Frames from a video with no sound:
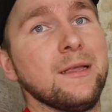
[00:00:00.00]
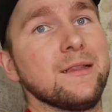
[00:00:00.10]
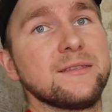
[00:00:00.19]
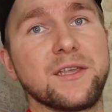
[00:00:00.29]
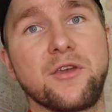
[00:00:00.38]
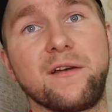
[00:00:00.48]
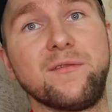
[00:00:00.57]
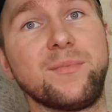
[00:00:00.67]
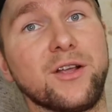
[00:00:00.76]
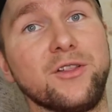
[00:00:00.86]
Let's say you have
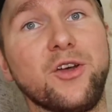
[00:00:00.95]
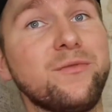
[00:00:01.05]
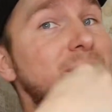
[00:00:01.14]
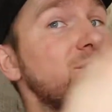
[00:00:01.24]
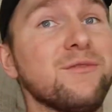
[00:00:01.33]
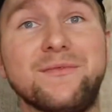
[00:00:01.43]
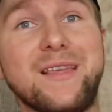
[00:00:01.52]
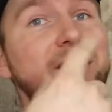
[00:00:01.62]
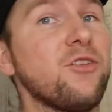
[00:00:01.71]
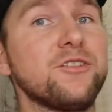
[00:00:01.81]
a big load,
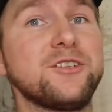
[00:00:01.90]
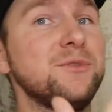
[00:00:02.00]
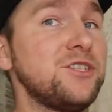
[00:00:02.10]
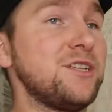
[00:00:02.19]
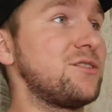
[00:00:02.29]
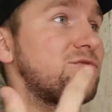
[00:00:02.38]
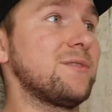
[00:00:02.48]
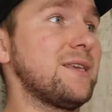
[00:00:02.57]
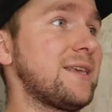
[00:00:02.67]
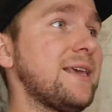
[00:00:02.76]
that laundry machine is
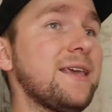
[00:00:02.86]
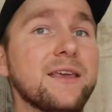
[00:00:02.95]
really kicking.